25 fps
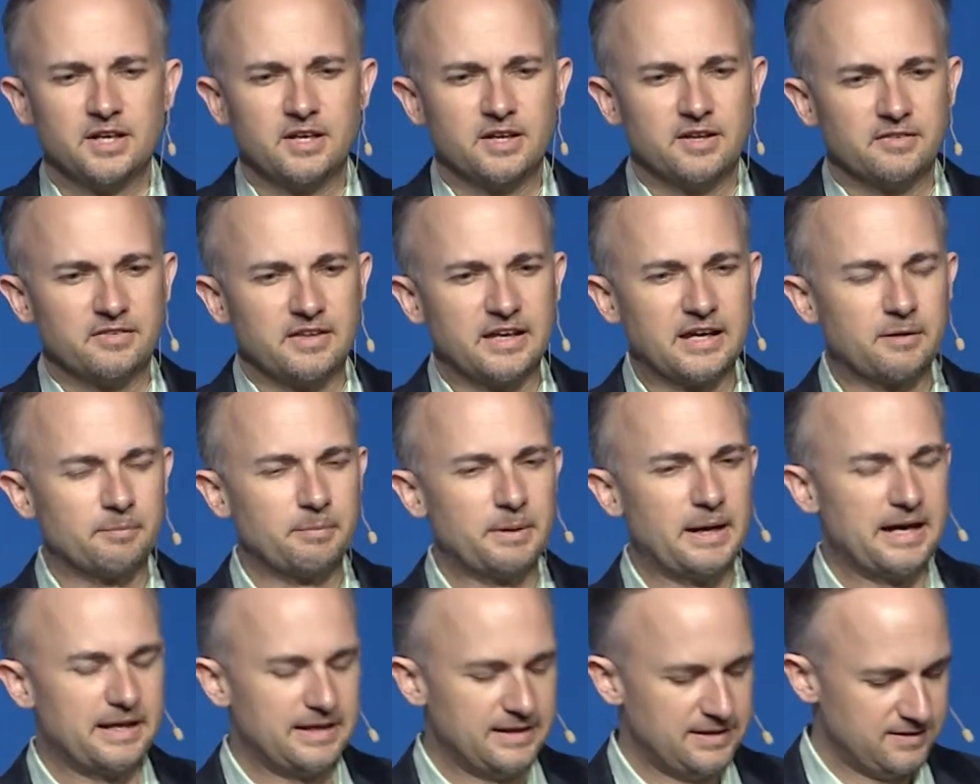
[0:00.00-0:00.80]
Think
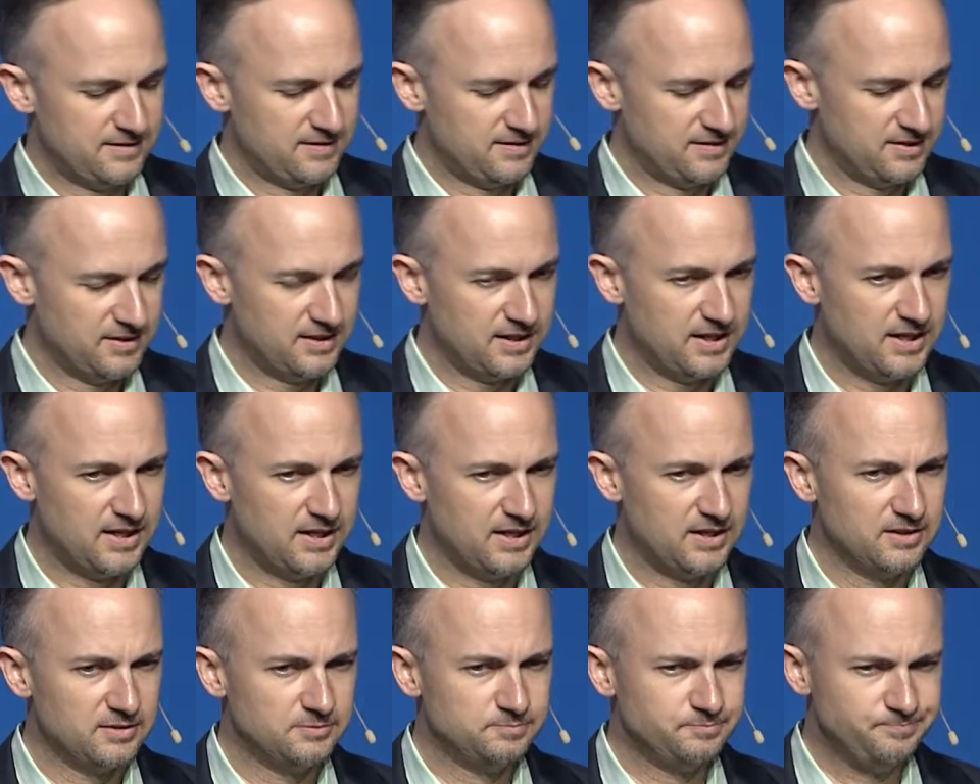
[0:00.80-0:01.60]
about it
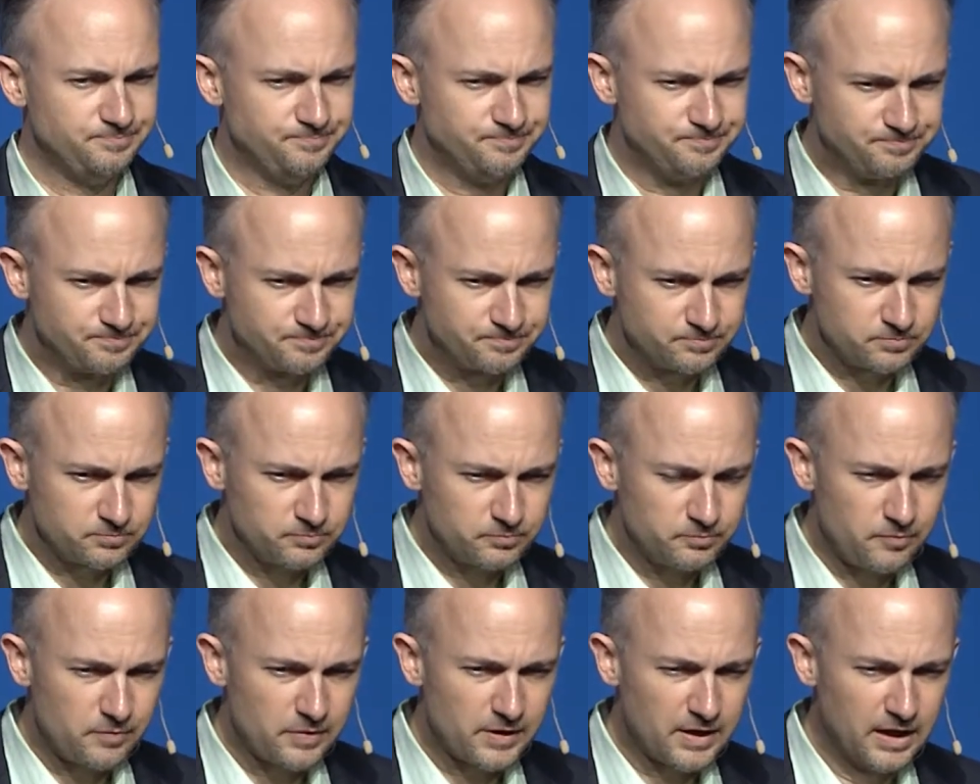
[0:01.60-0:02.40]
a
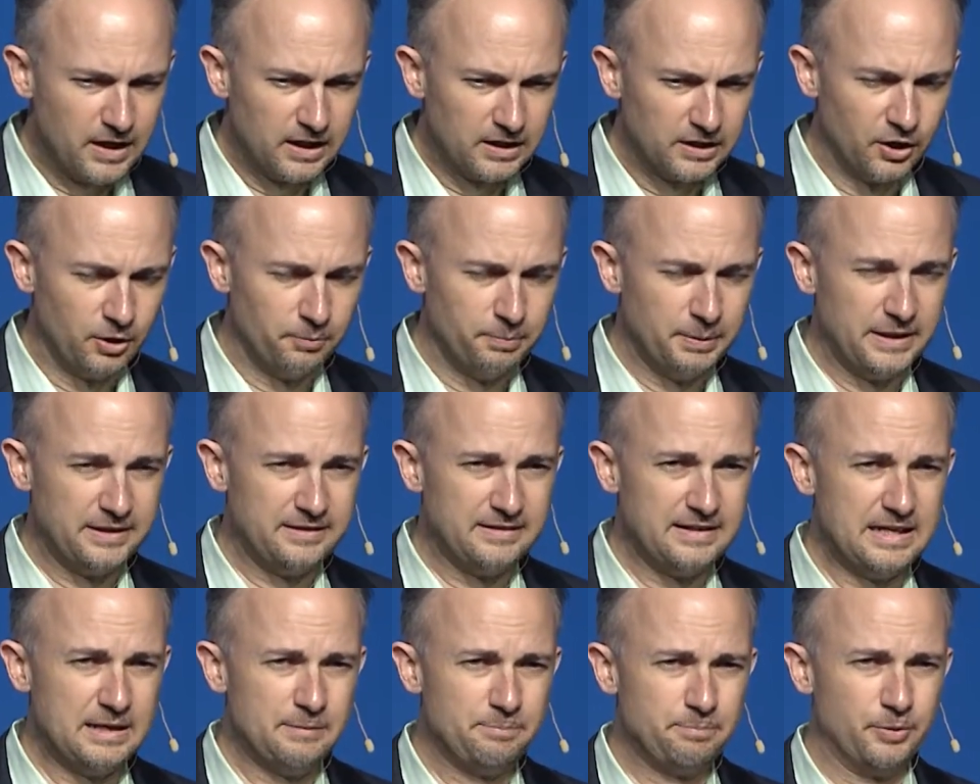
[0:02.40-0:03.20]
little bit
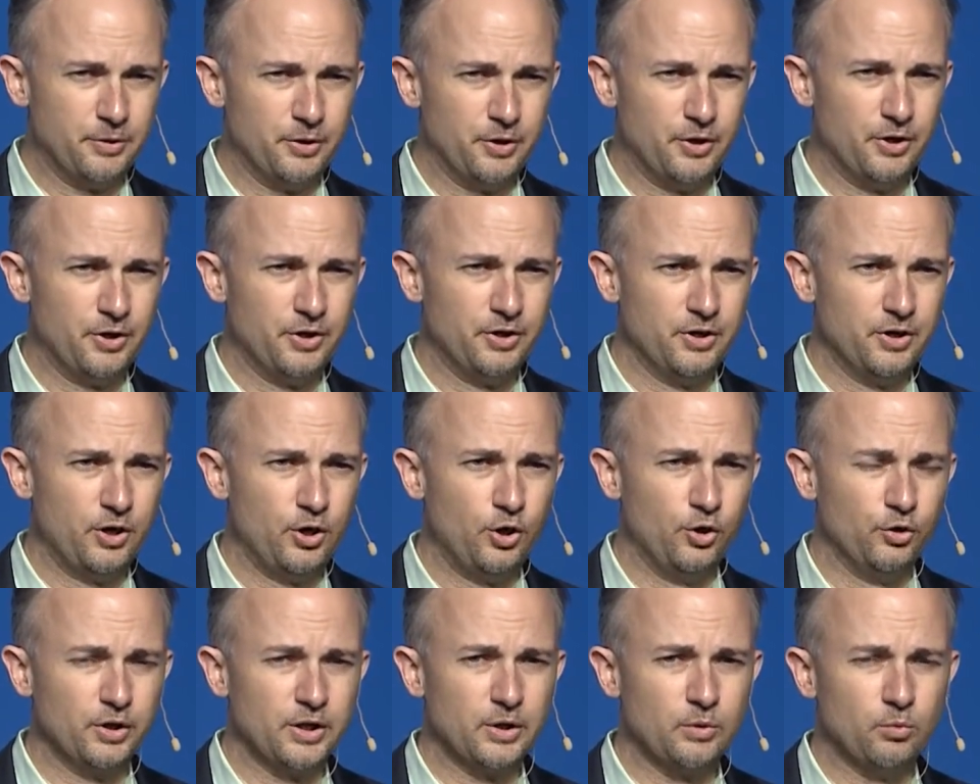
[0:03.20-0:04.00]
deeper,
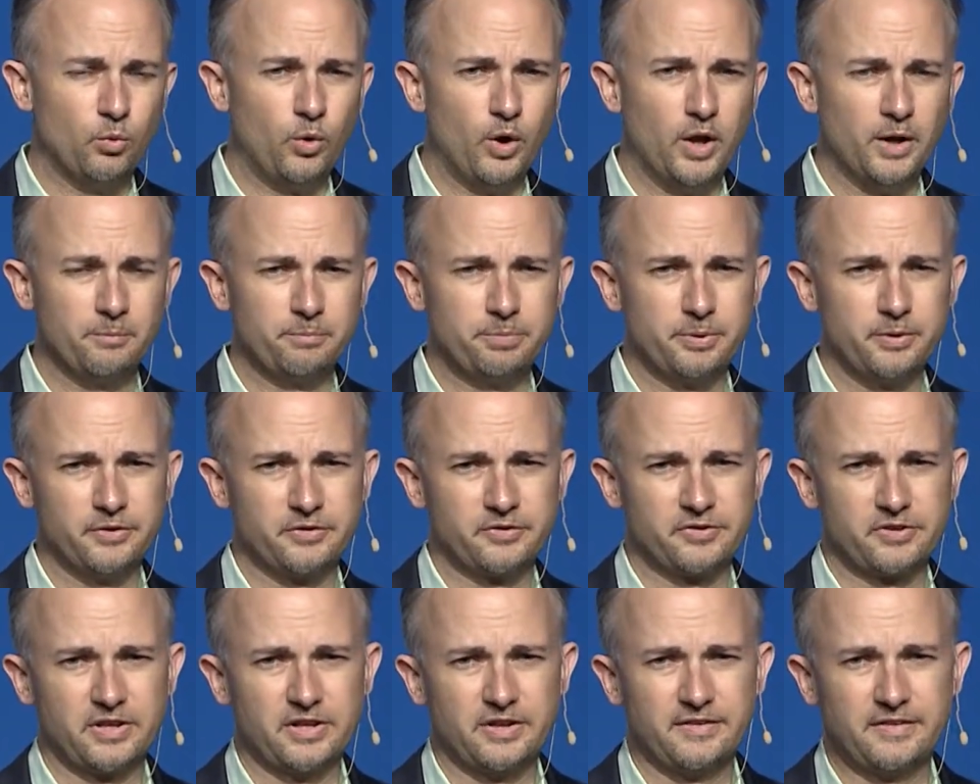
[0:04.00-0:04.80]
only
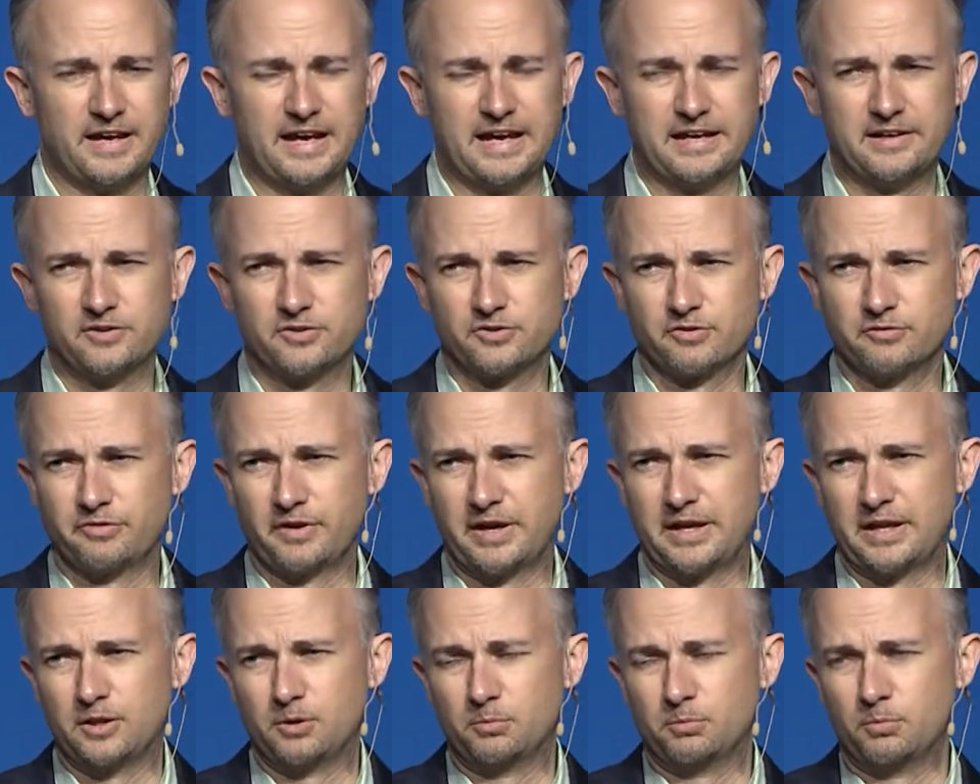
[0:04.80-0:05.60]
1% of that is
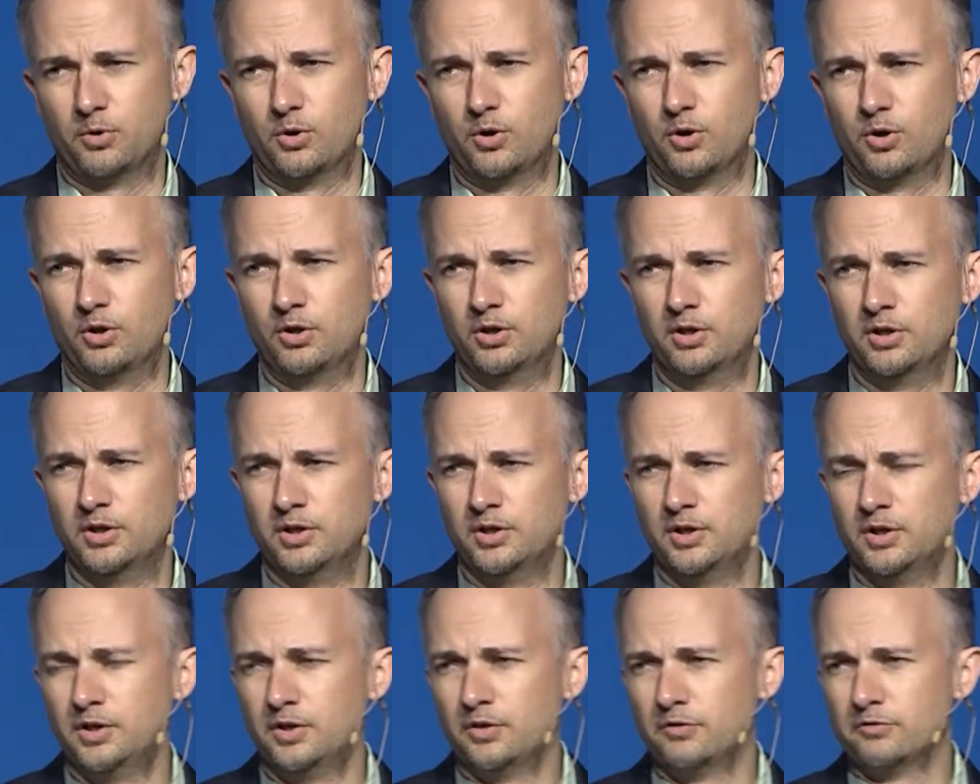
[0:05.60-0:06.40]
available
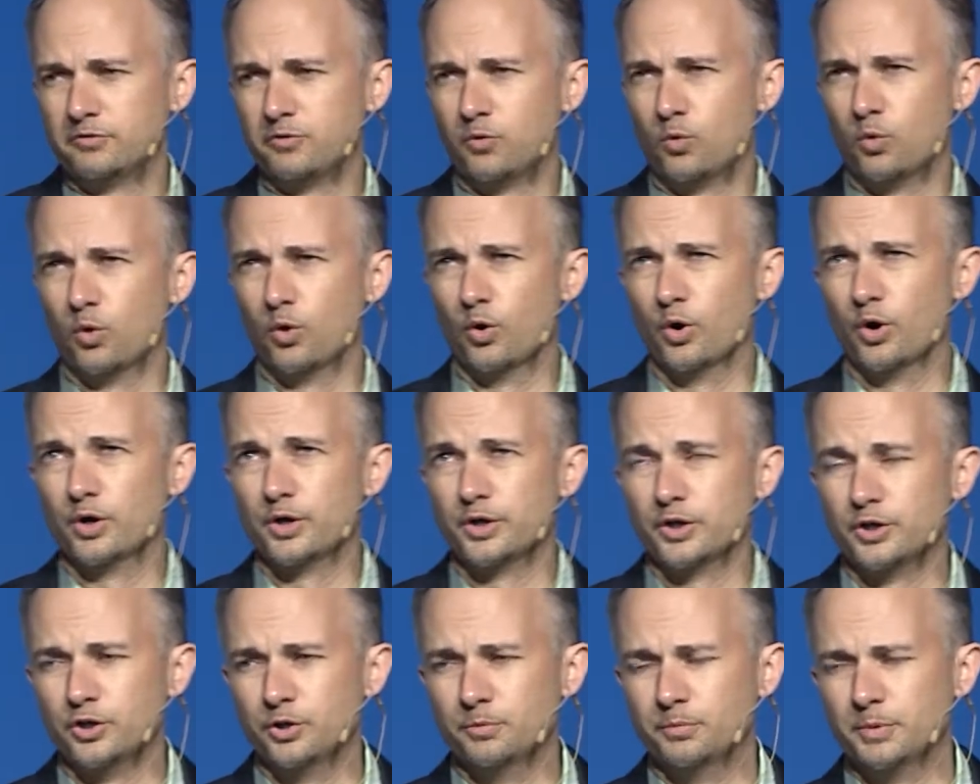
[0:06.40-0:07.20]
for
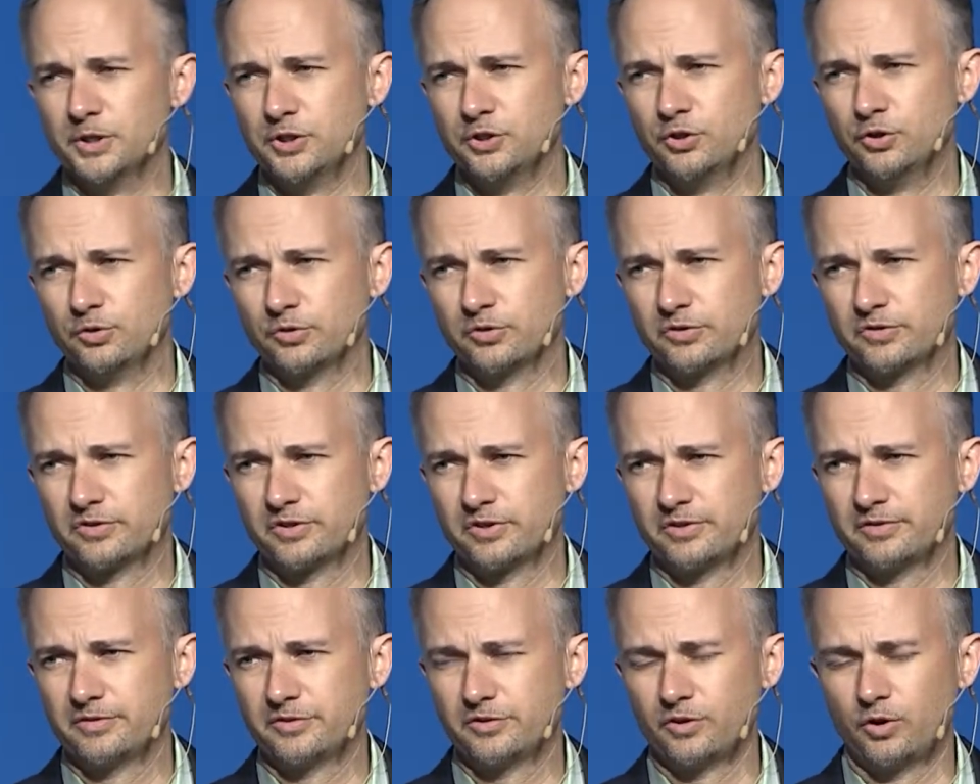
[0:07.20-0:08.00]
human use.
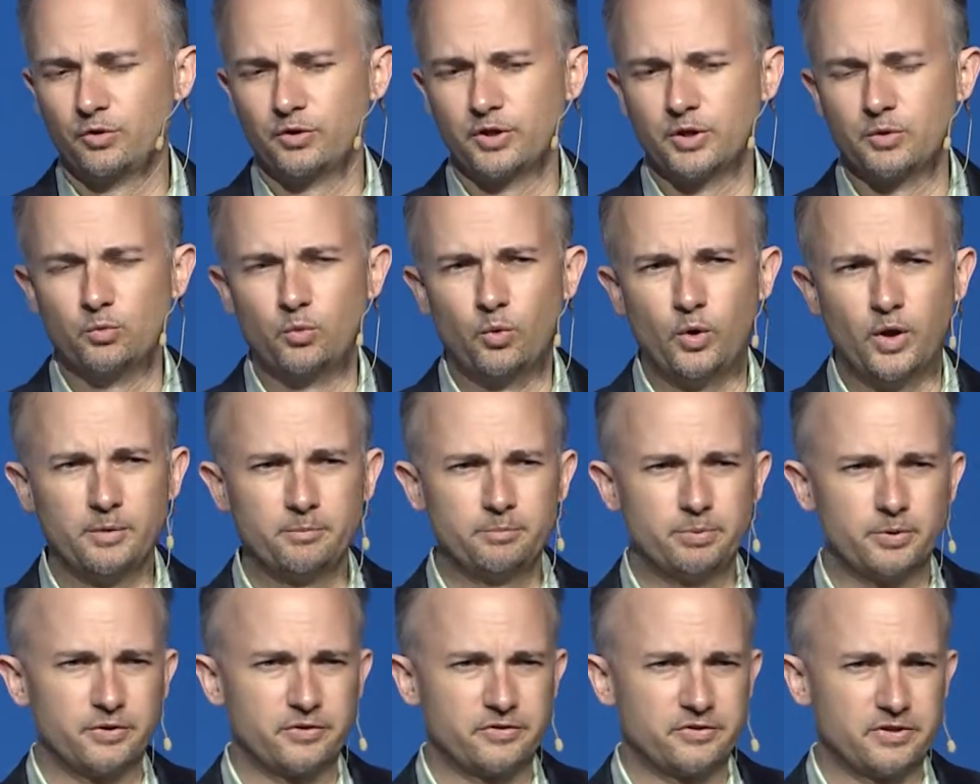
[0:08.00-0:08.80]
So only
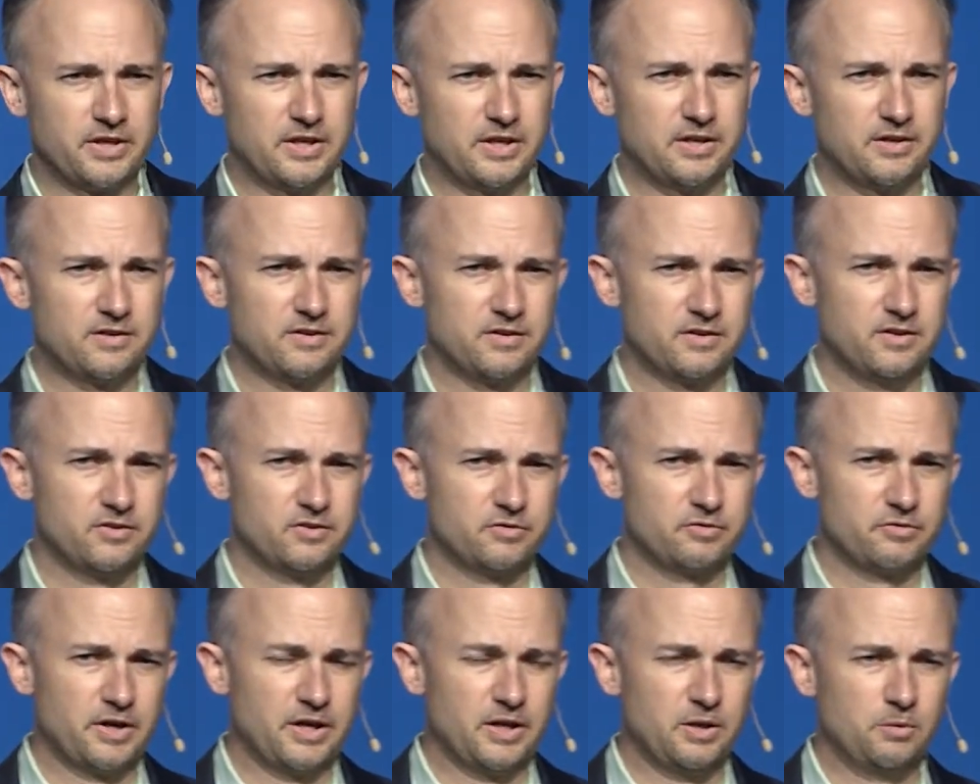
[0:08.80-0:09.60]
1% is
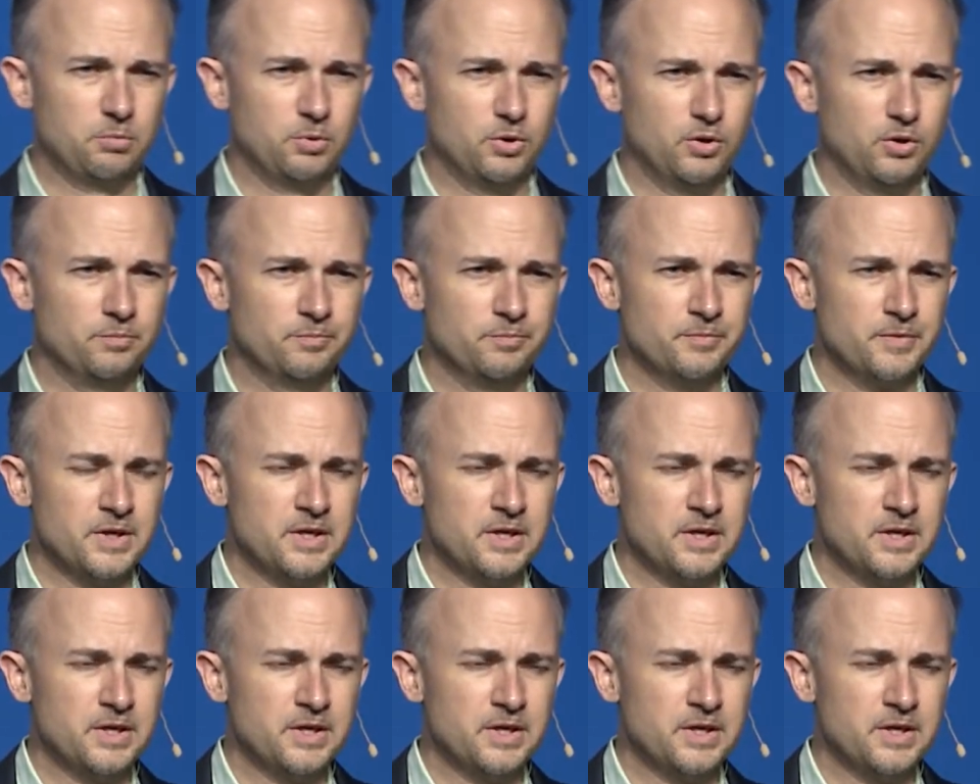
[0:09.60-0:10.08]
available.